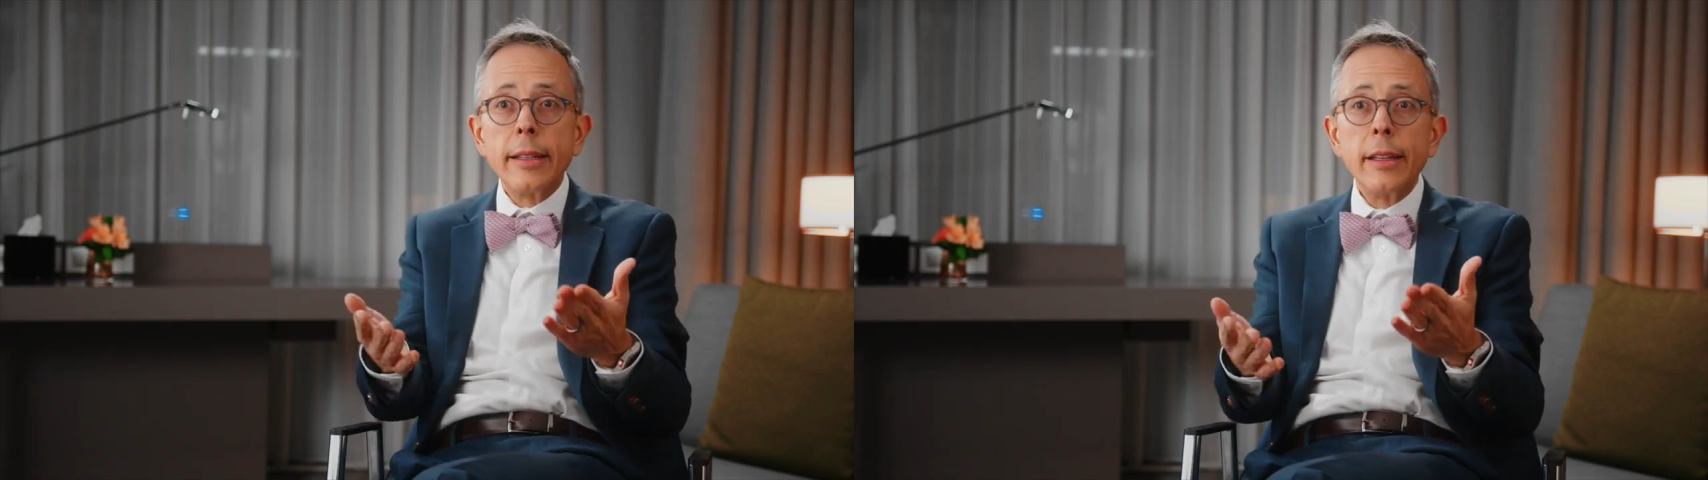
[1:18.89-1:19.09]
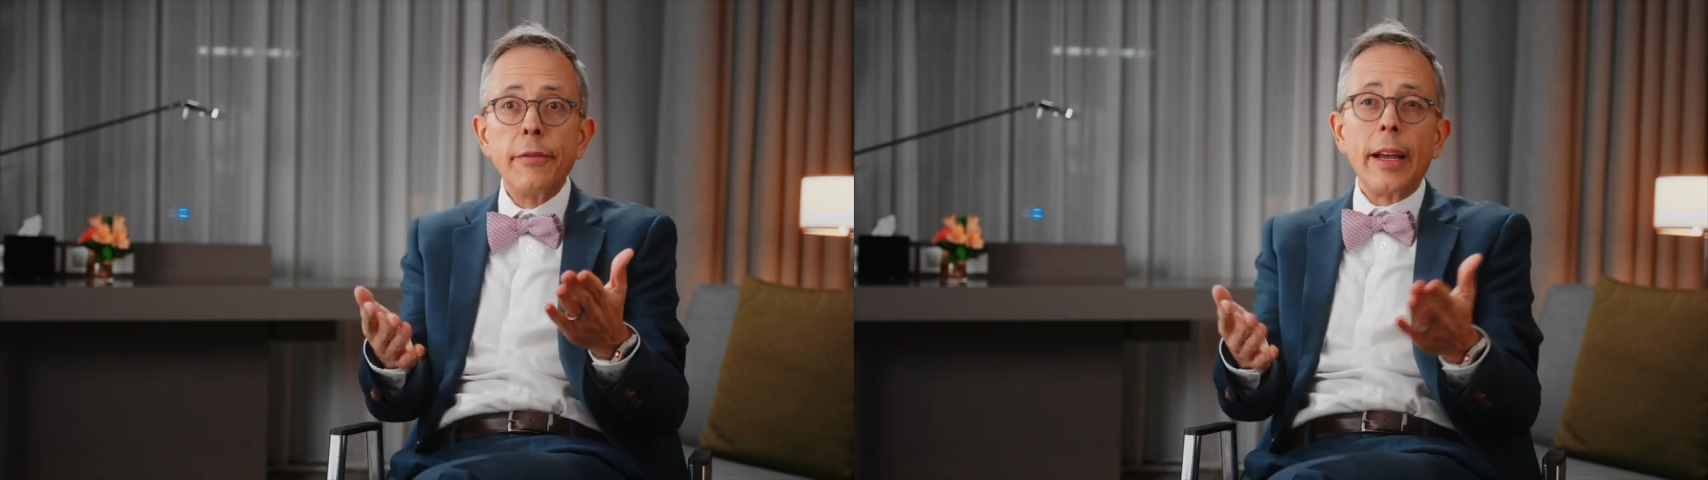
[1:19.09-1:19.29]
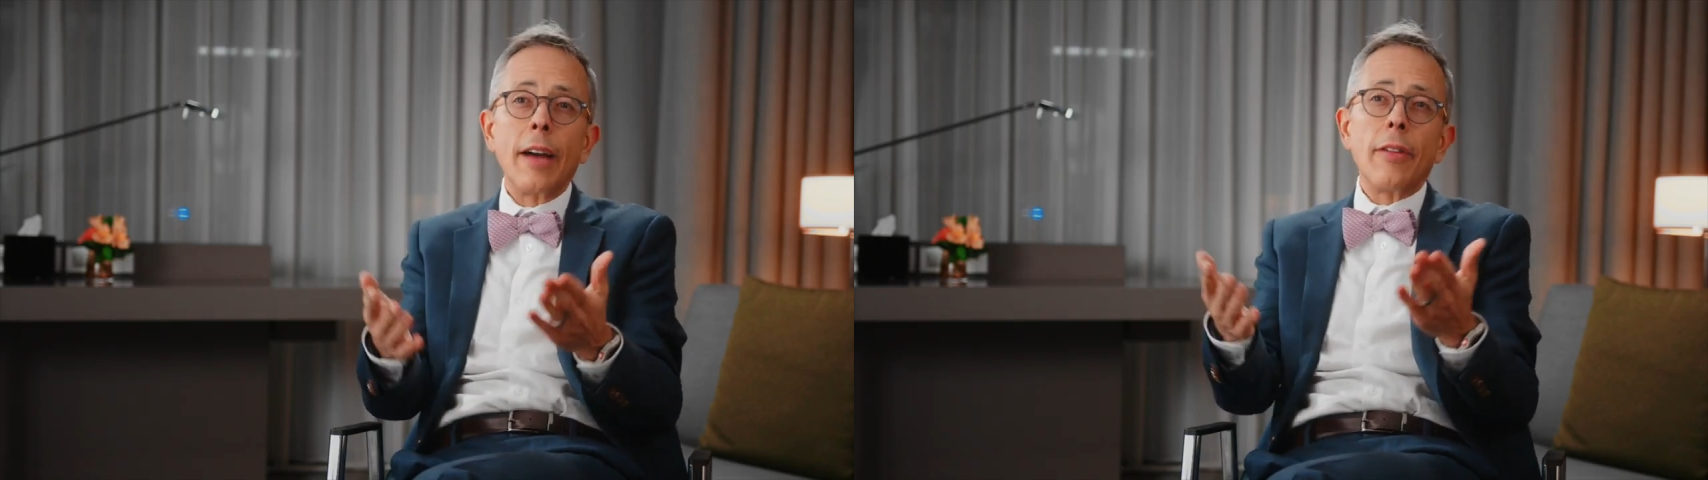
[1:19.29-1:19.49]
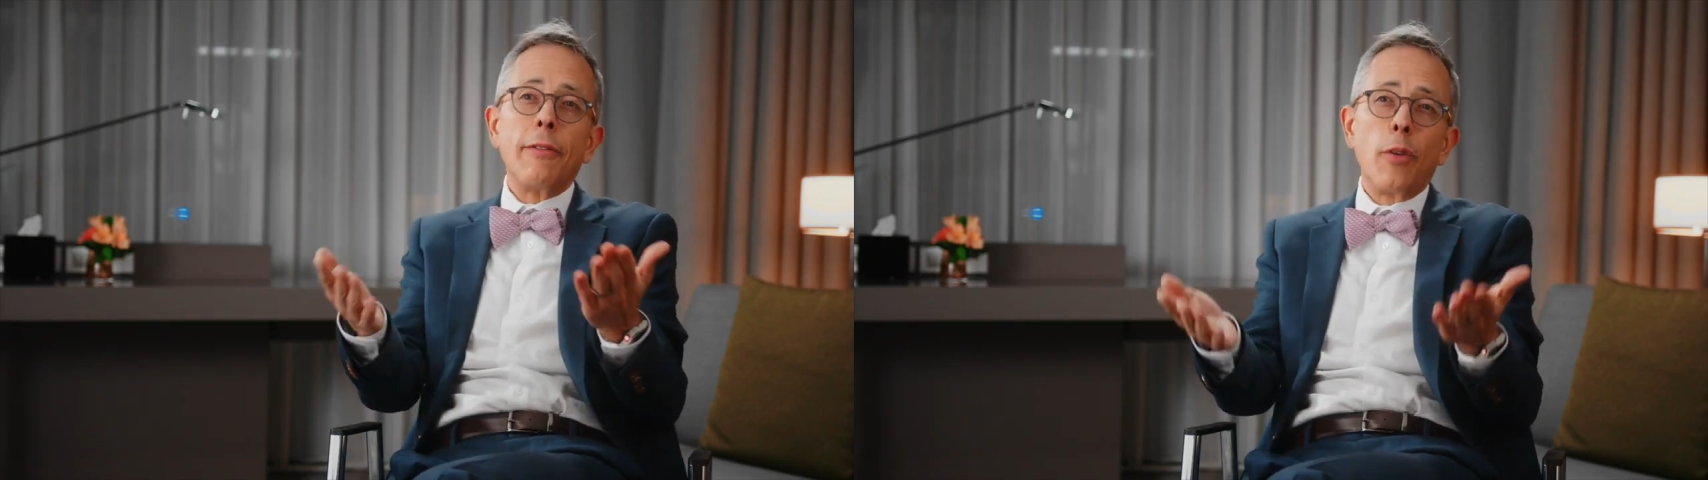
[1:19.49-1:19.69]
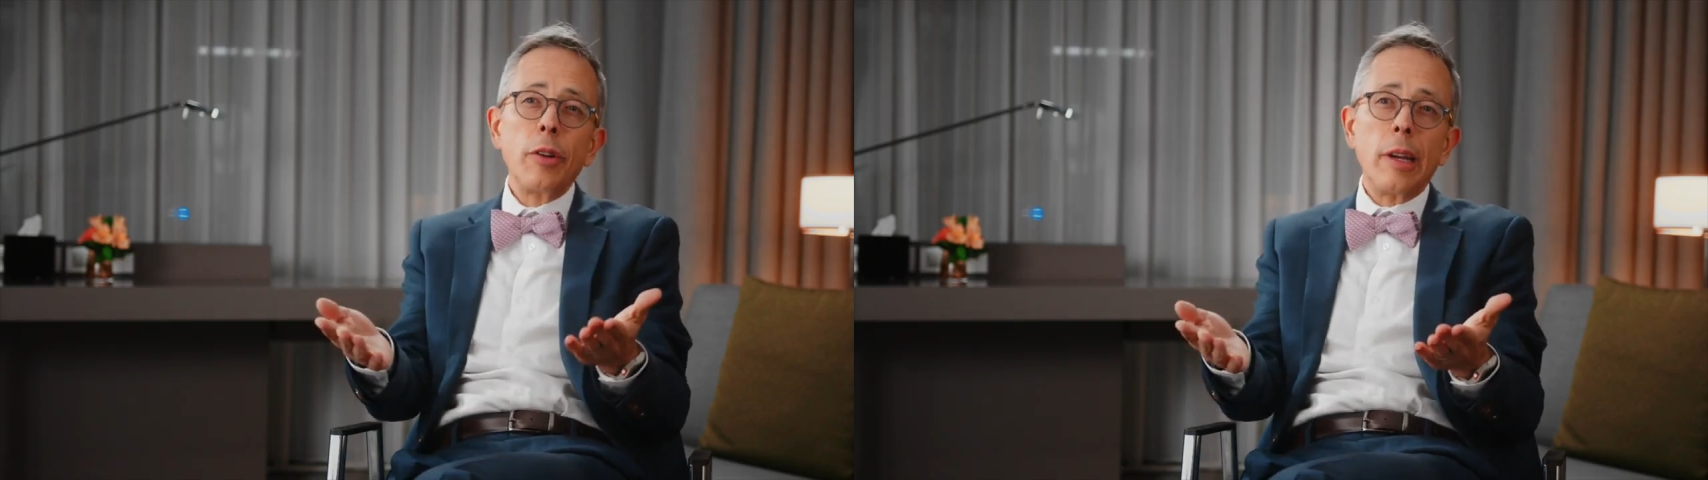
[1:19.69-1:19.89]
And if I have a
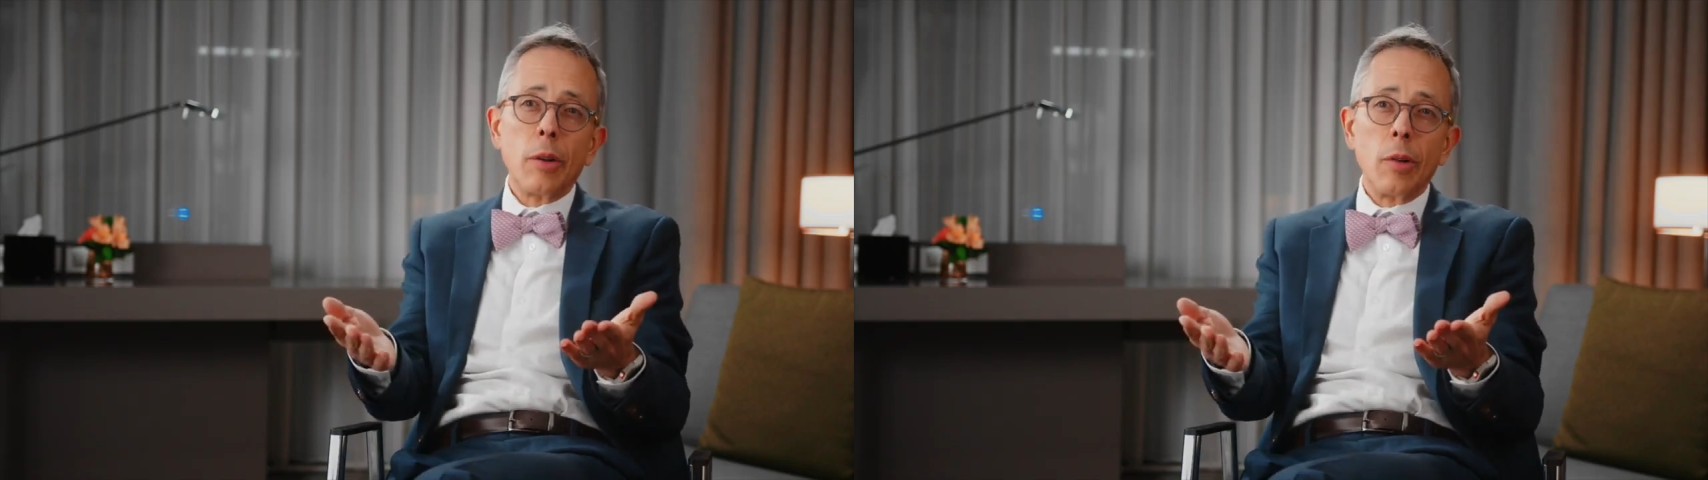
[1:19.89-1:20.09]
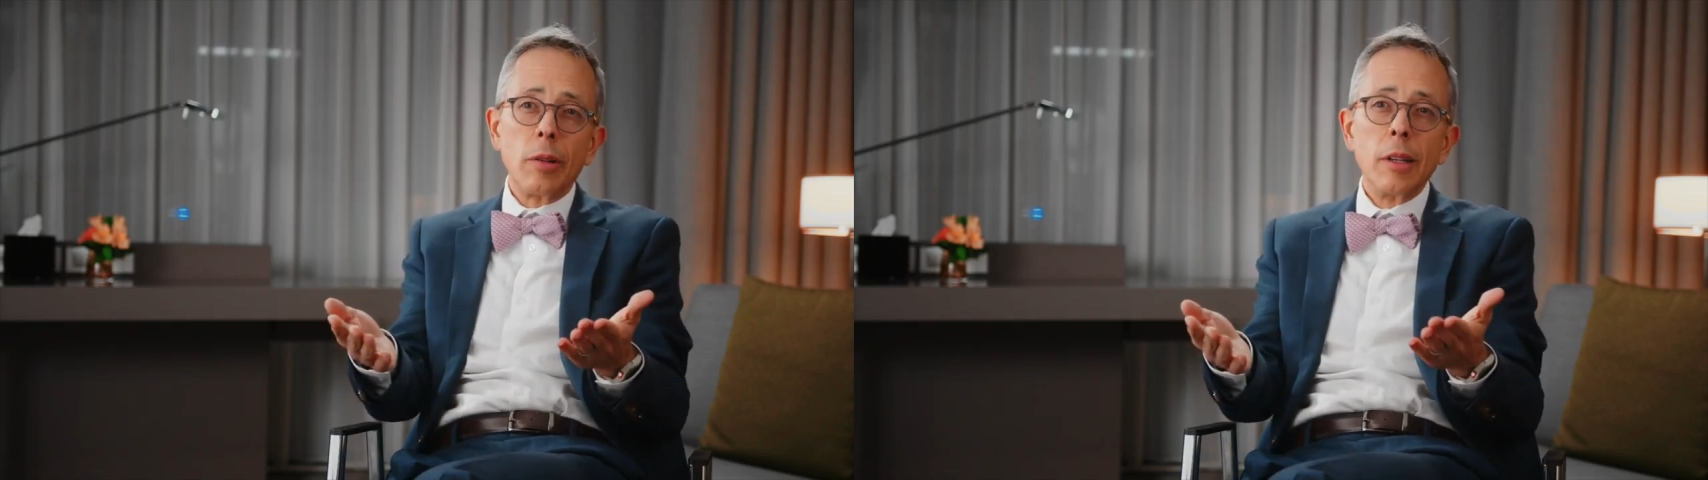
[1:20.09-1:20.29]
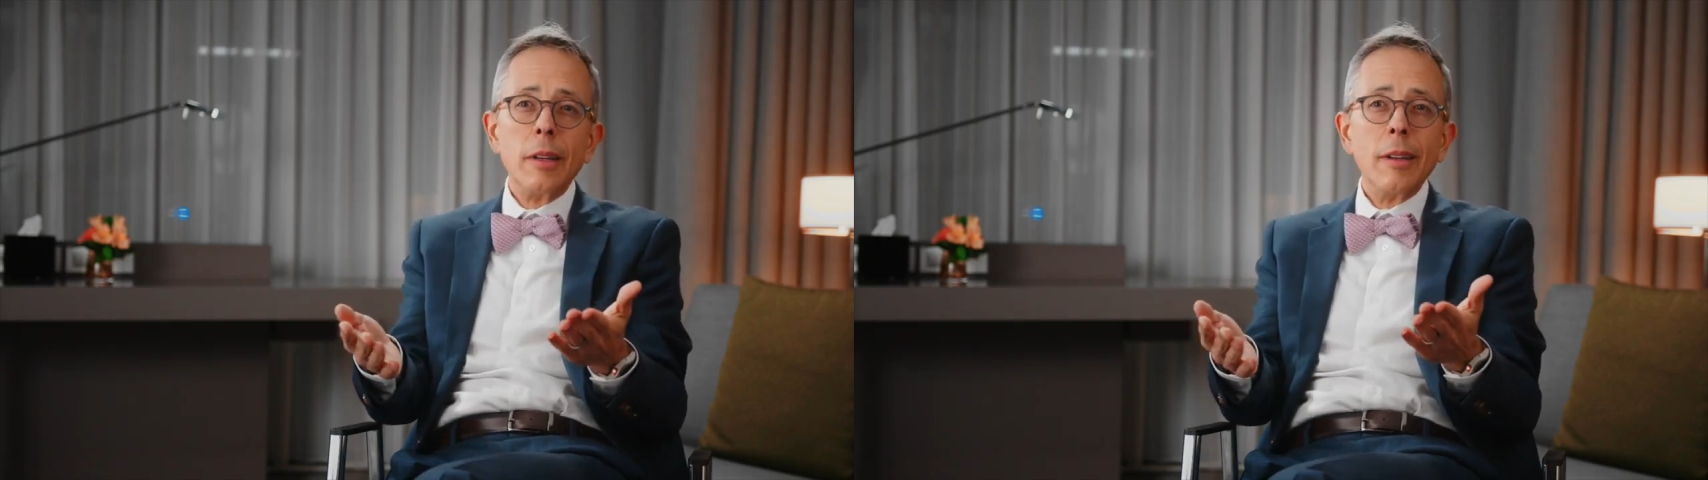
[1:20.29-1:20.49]
4-year-old,